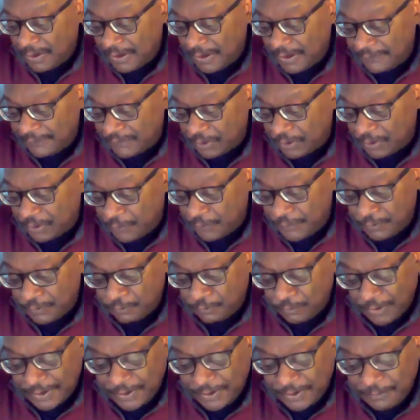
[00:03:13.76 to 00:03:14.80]
have
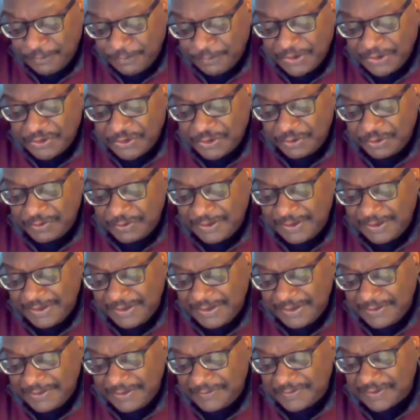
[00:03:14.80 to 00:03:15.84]
COVID. What can we do to
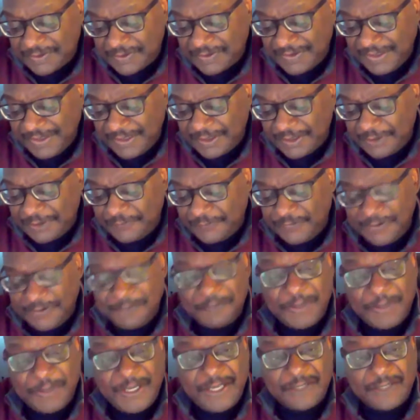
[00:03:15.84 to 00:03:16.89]
ease the negative
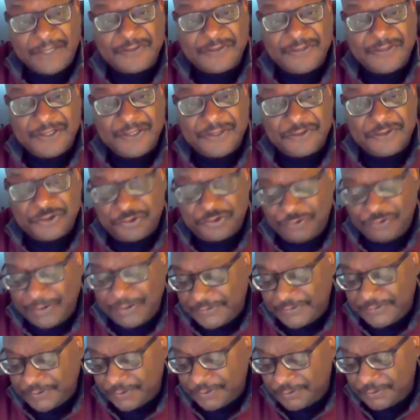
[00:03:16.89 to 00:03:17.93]
impact of these
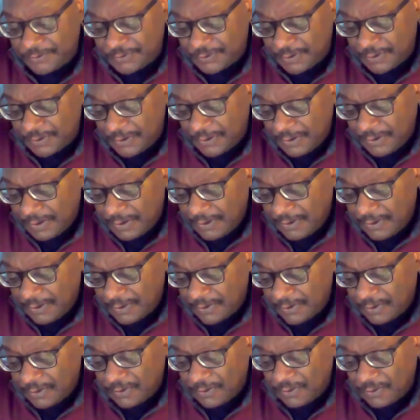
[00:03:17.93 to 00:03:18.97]
stressors
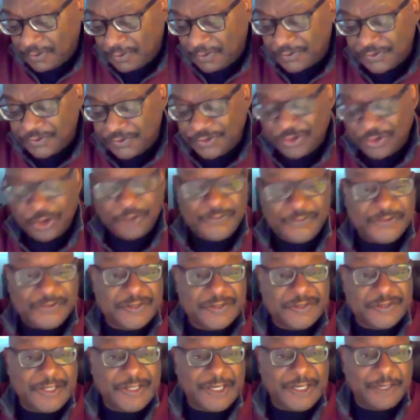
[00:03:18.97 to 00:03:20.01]
on
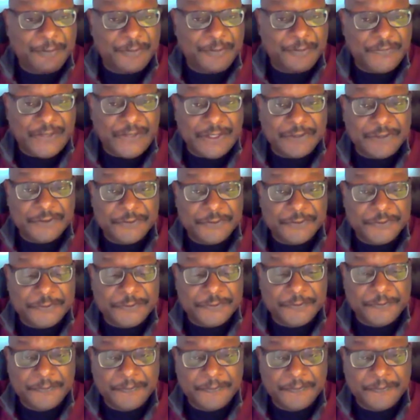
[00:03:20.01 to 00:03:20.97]
service and care providers?